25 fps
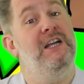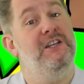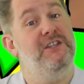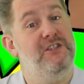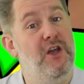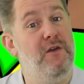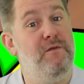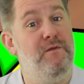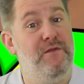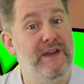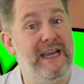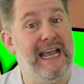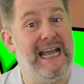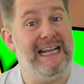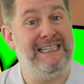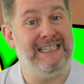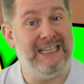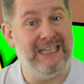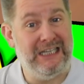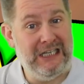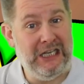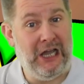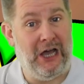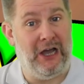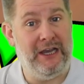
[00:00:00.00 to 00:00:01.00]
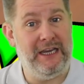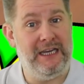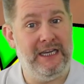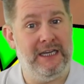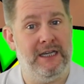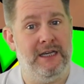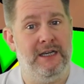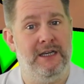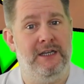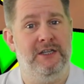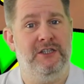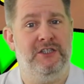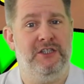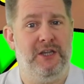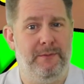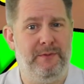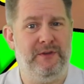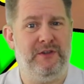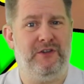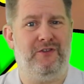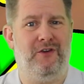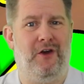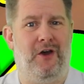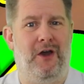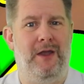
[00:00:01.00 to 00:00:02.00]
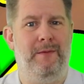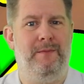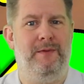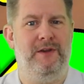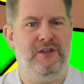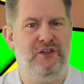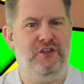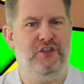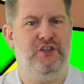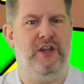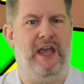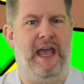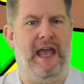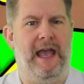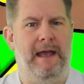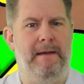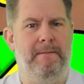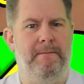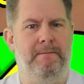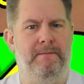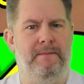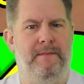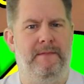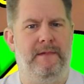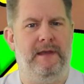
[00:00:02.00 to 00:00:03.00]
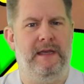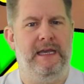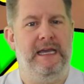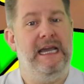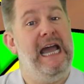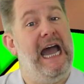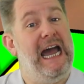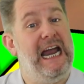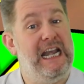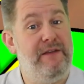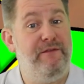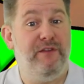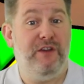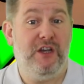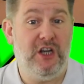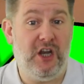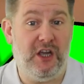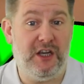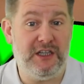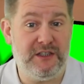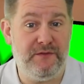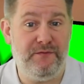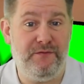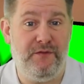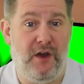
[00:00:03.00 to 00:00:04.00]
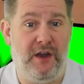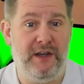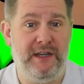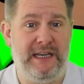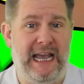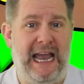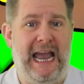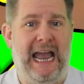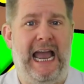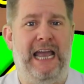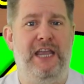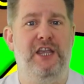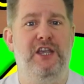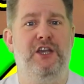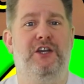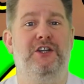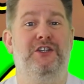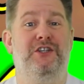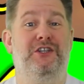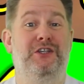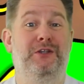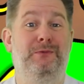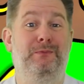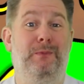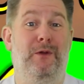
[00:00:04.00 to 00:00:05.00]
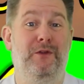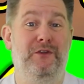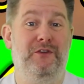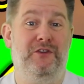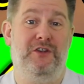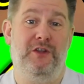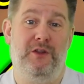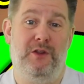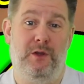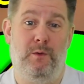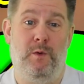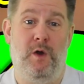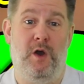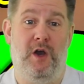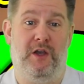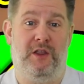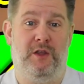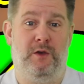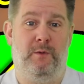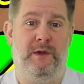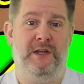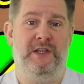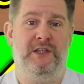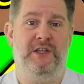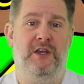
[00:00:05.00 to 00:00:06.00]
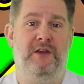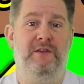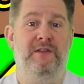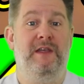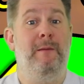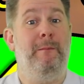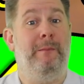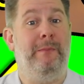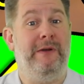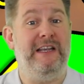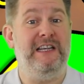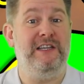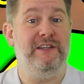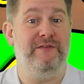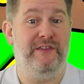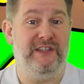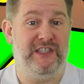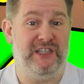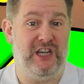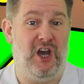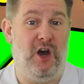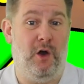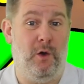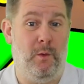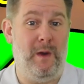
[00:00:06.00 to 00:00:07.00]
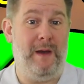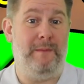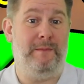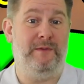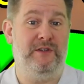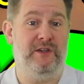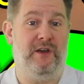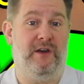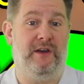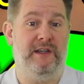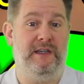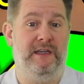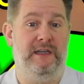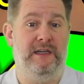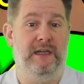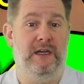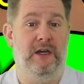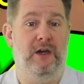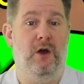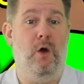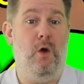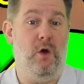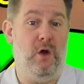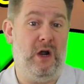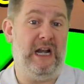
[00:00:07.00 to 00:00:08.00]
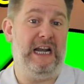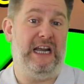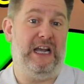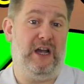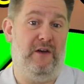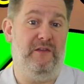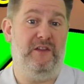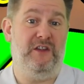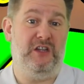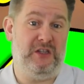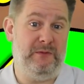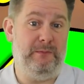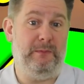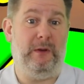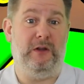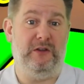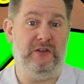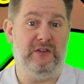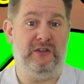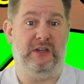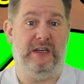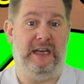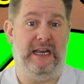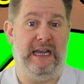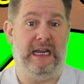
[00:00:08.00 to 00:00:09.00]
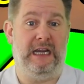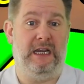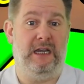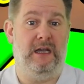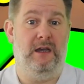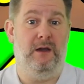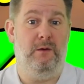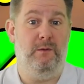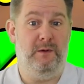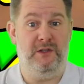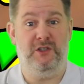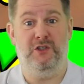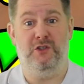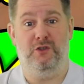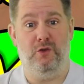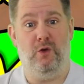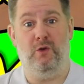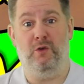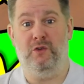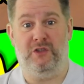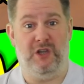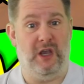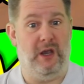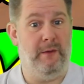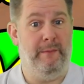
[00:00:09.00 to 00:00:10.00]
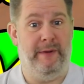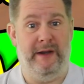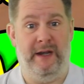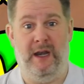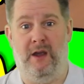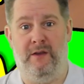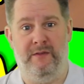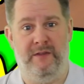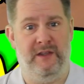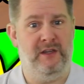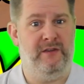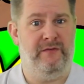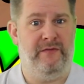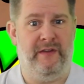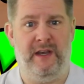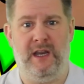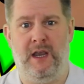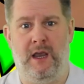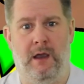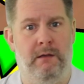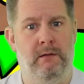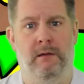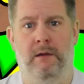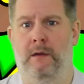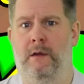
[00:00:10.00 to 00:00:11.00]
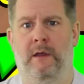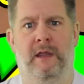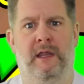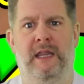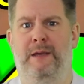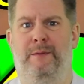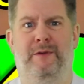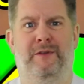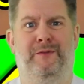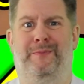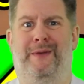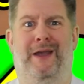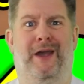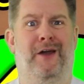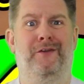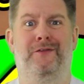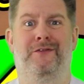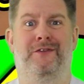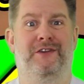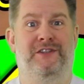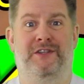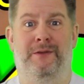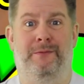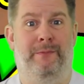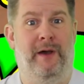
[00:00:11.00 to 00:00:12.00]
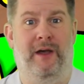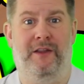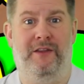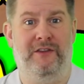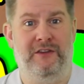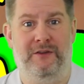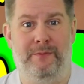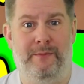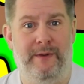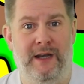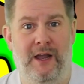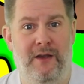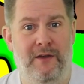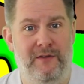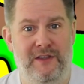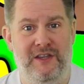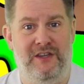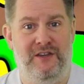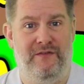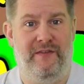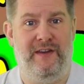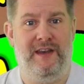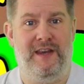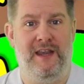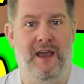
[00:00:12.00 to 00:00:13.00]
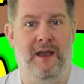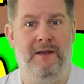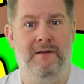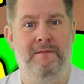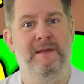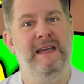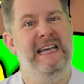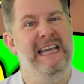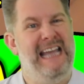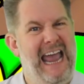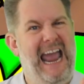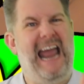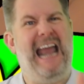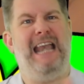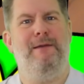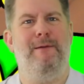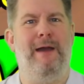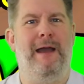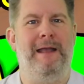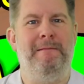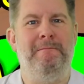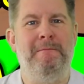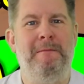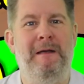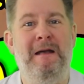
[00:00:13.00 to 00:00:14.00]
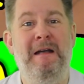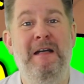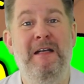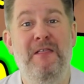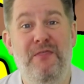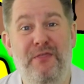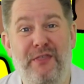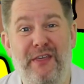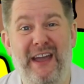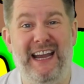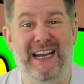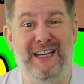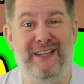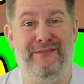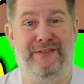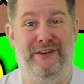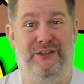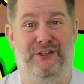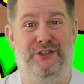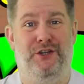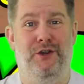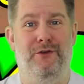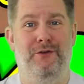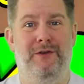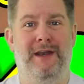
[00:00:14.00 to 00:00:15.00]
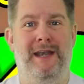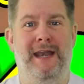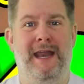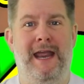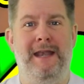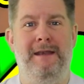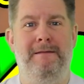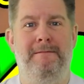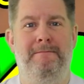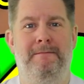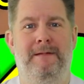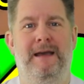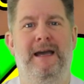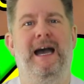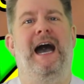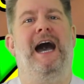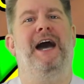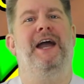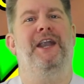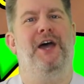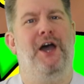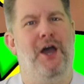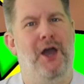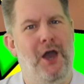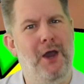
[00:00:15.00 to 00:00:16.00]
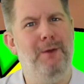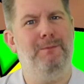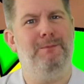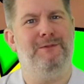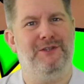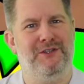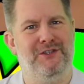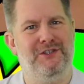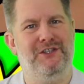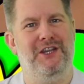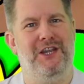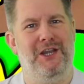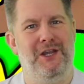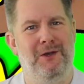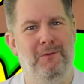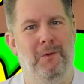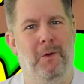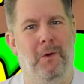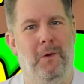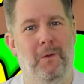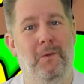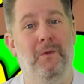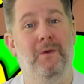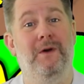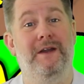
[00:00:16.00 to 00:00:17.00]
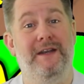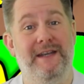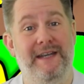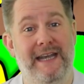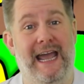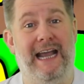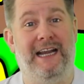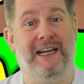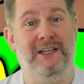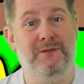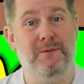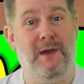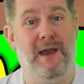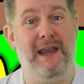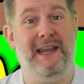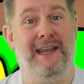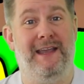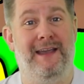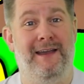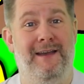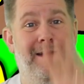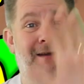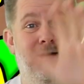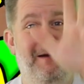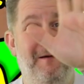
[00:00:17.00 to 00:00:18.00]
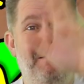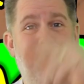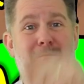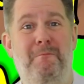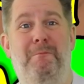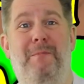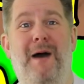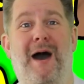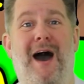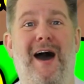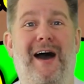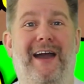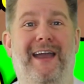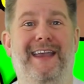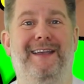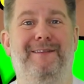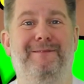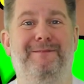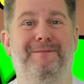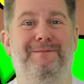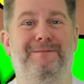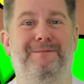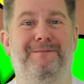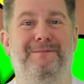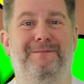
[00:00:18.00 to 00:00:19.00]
Don't forget to like, subscribe and share. And if you'd like to find out how you can sponsor the work that we do, then please visit our website or click on the sponsor link, which is also below this video. There must be hundreds of buttons below this video. Anyway, thanks for tuning in and I hope to see you all next week. Bye!